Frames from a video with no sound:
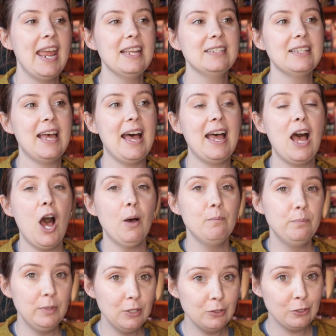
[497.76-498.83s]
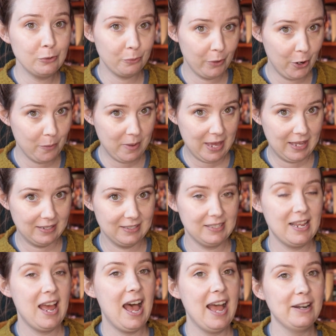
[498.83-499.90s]
is that abuse
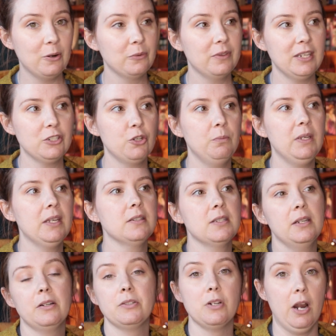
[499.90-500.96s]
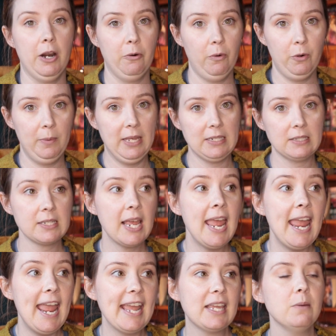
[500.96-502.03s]
romance I don't think should be considered dark romance.
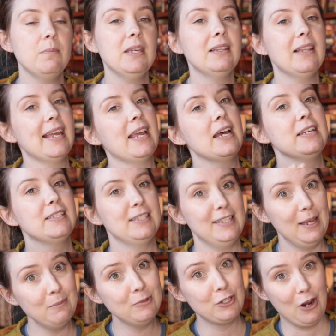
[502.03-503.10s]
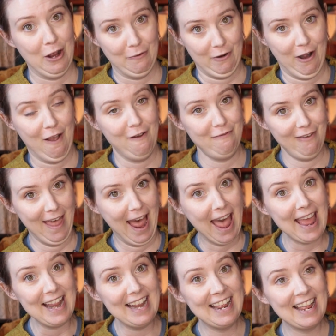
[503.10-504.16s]
It can be like a subgenre of
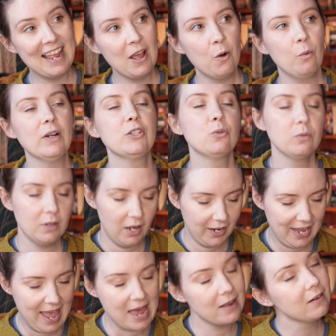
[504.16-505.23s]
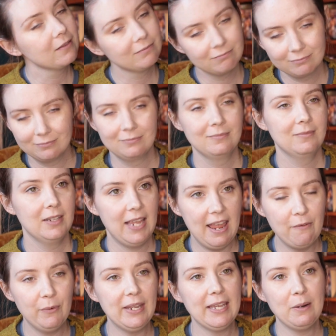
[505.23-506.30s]
that, which again,
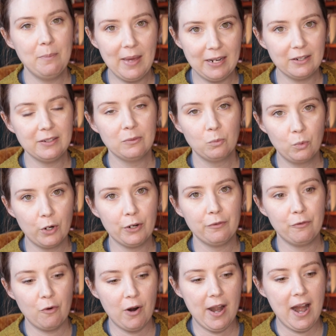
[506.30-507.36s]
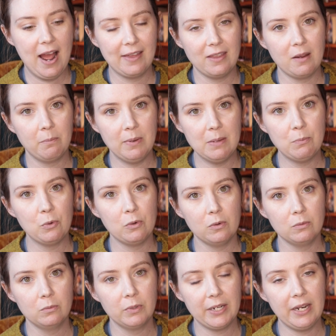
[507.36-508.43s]
if we get a better word for it, I think
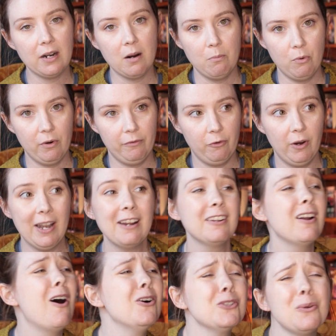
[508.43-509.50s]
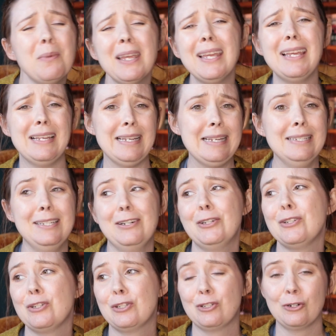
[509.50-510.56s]
people will get on board for it. It'd also make it easier
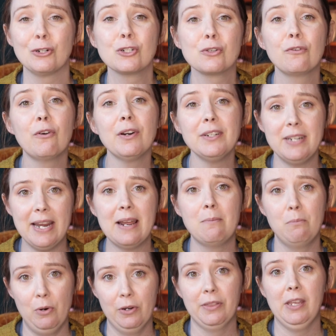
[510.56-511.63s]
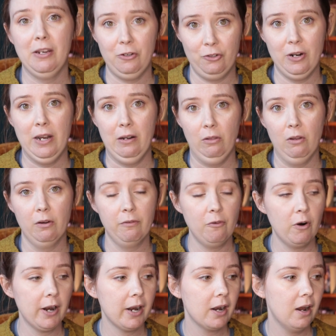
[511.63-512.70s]
to search for a damn book that you're trying to look
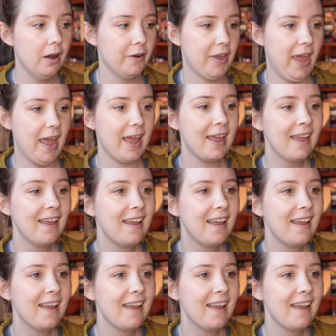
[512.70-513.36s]
for, okay?